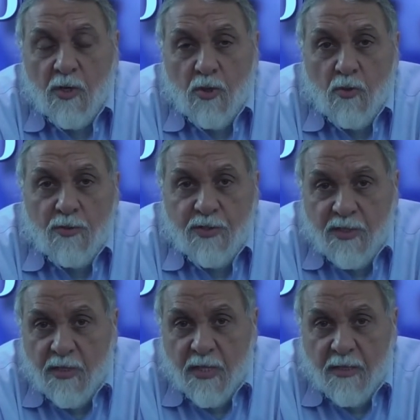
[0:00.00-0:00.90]
you'll
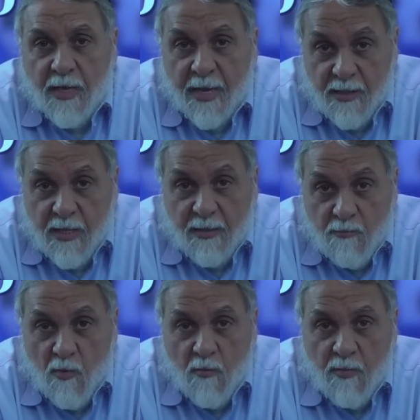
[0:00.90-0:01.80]
see that at that
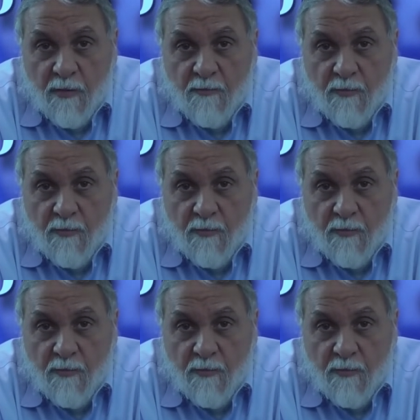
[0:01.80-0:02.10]
moment,